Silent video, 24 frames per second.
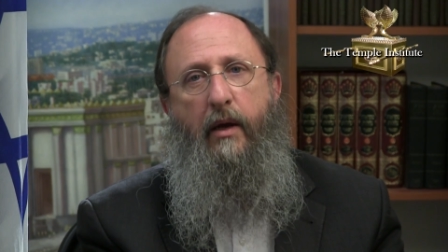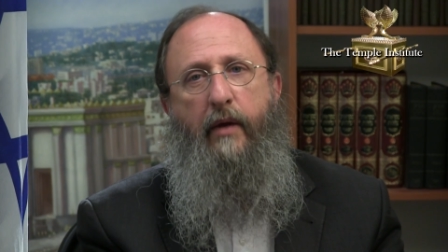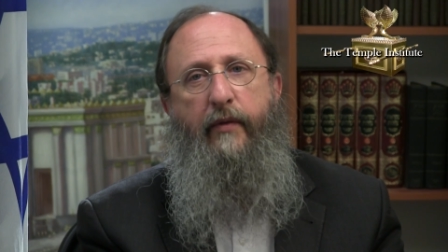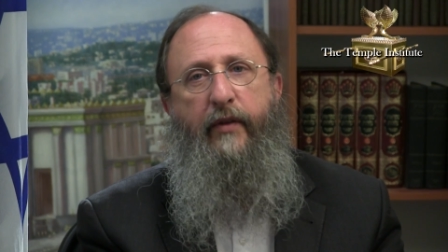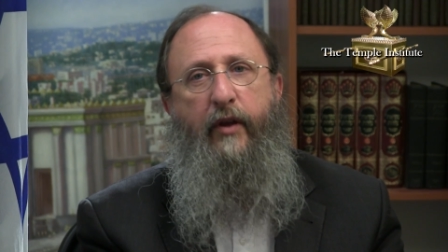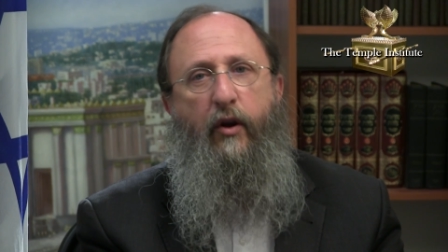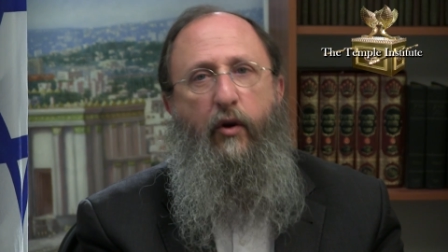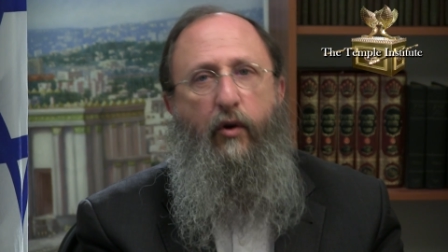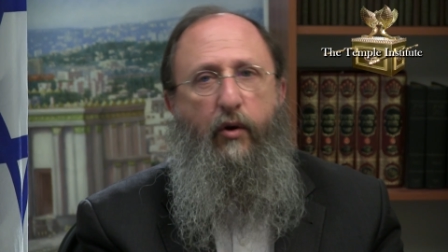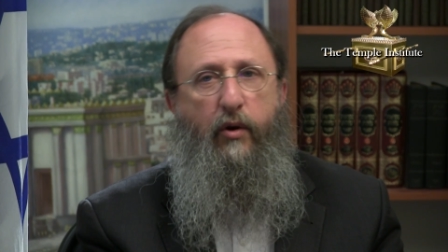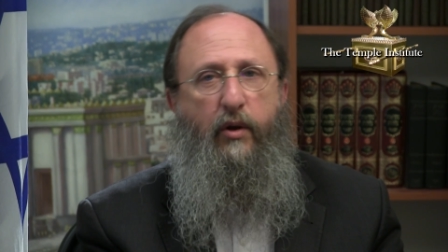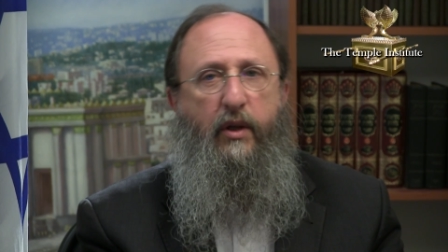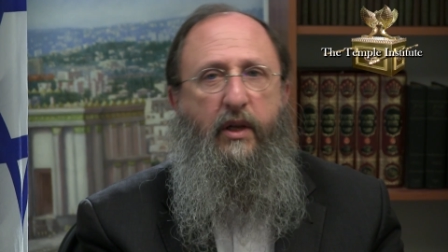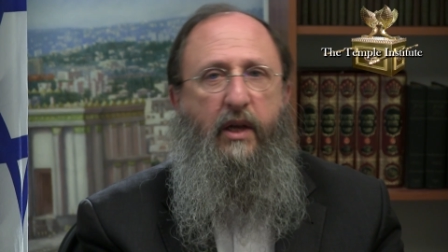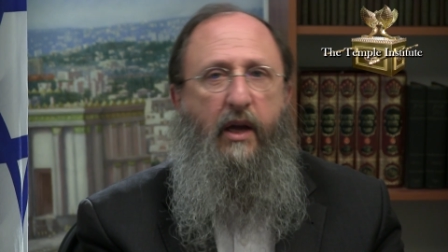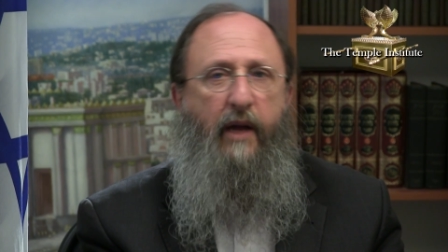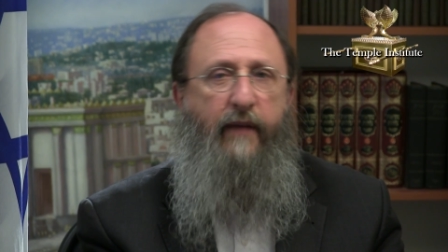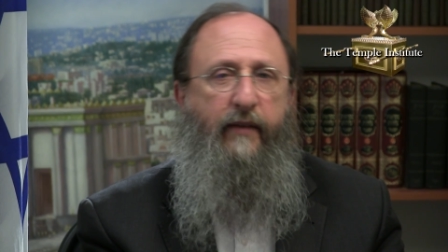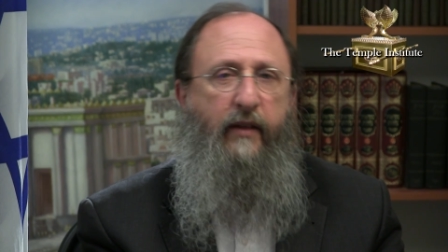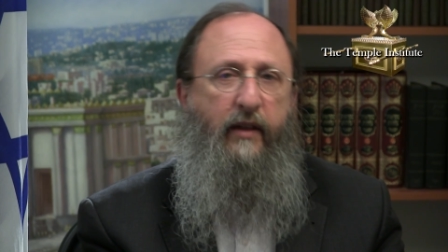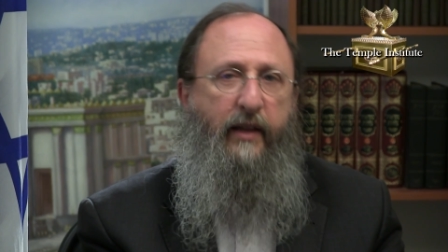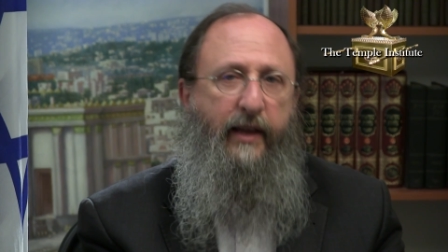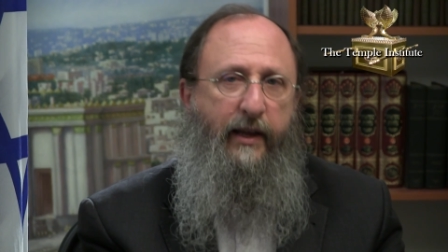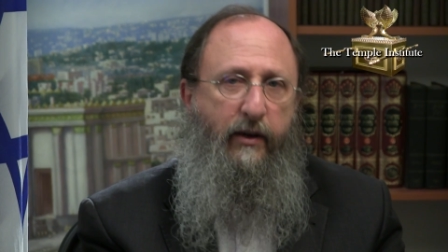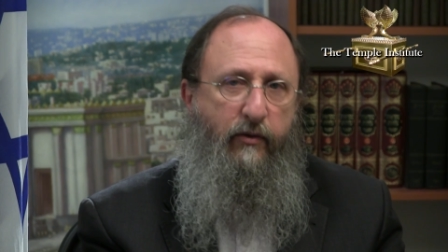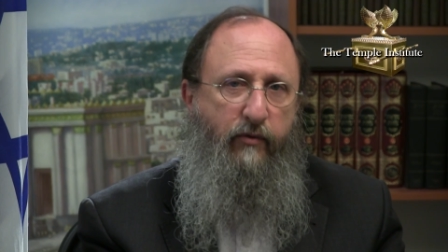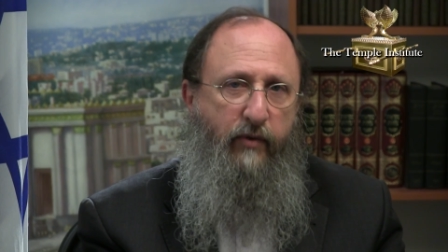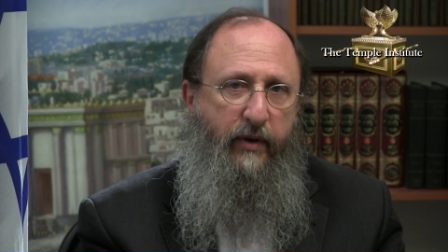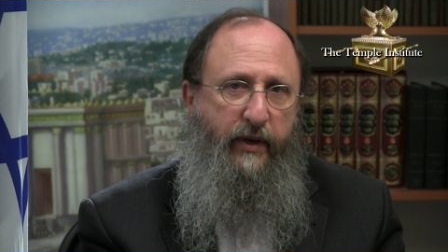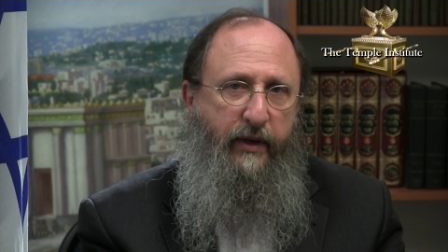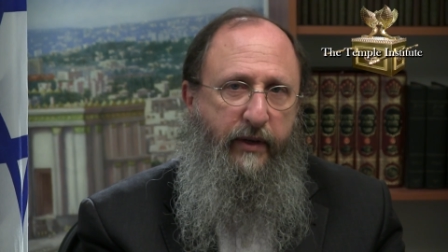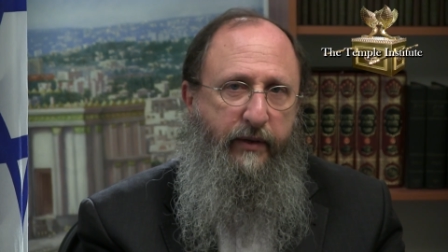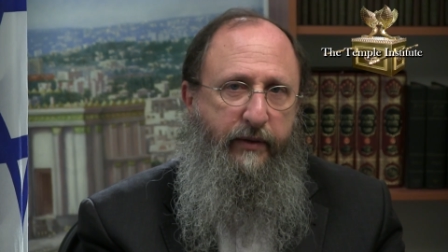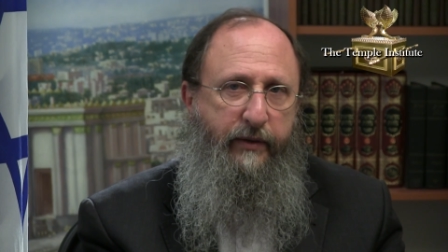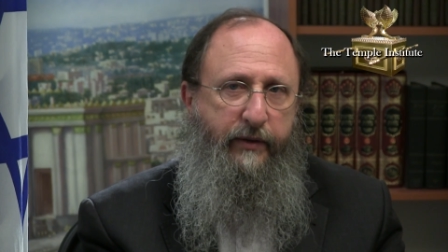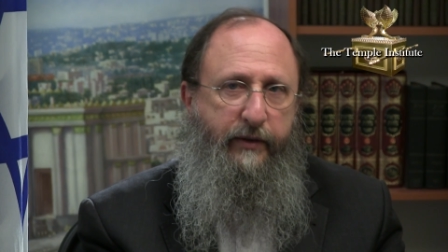the early and the late
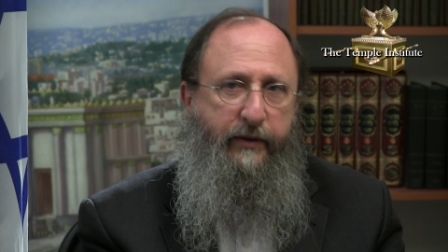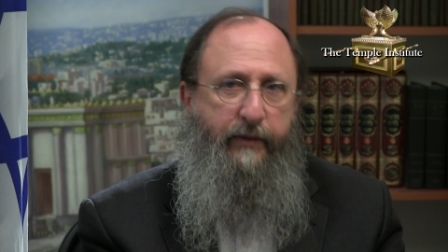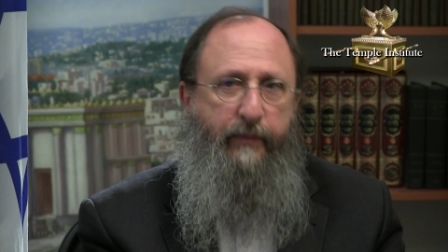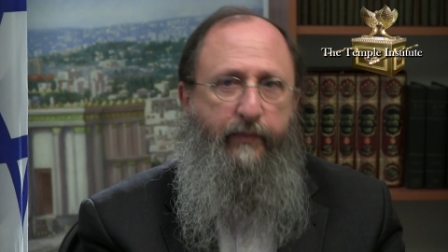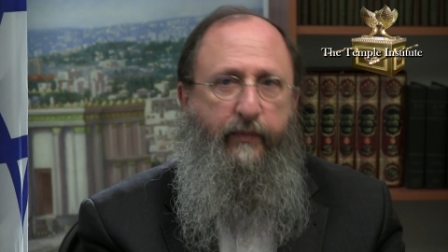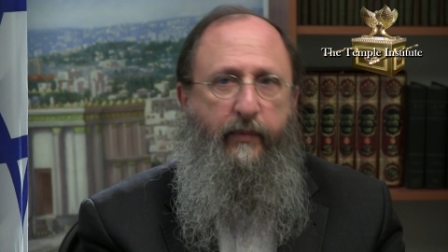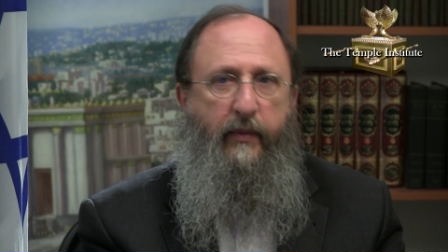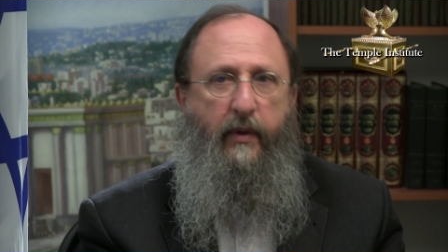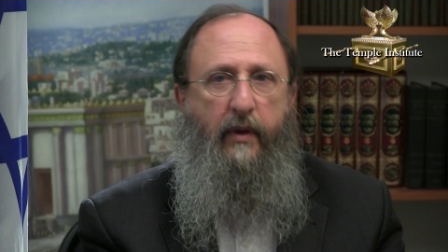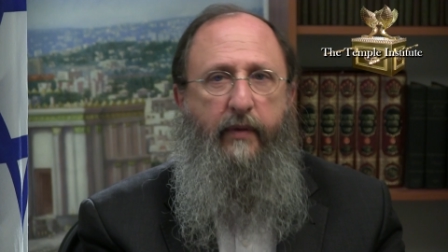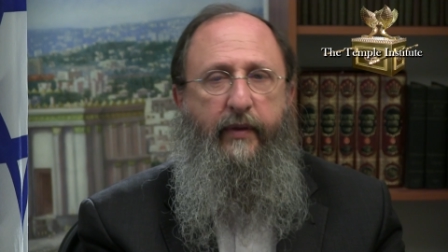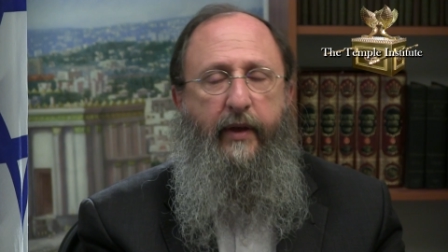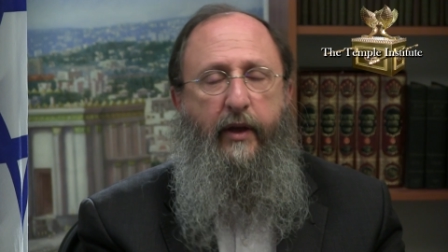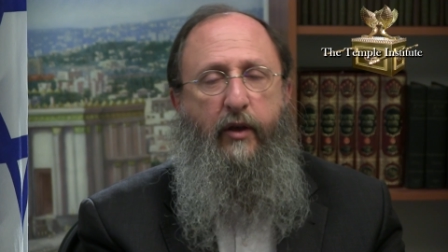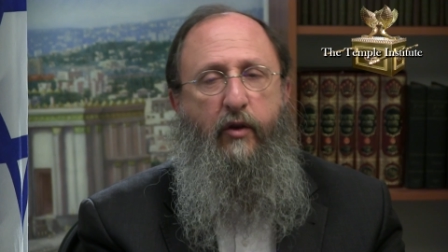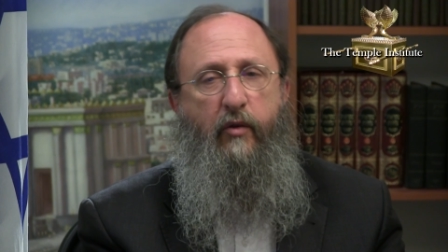rains, that